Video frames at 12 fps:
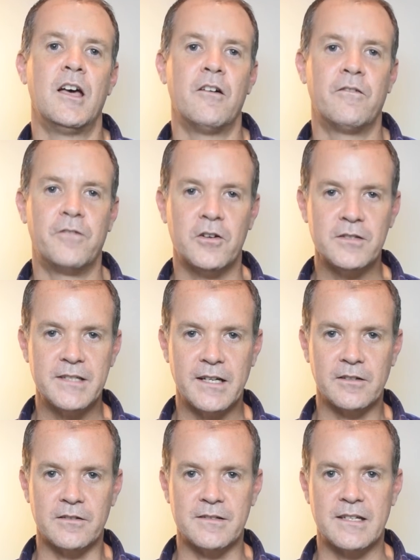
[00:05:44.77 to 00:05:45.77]
False
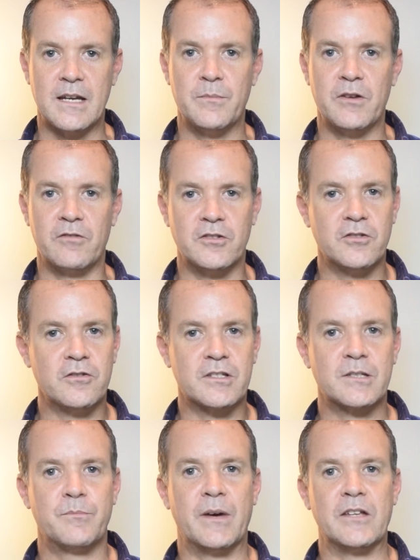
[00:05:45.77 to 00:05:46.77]
signals can be
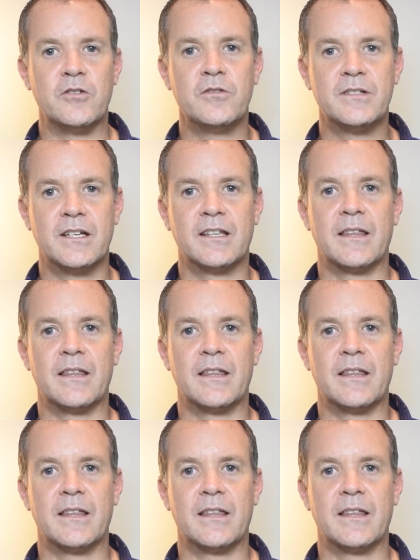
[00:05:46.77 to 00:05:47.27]
reduced by using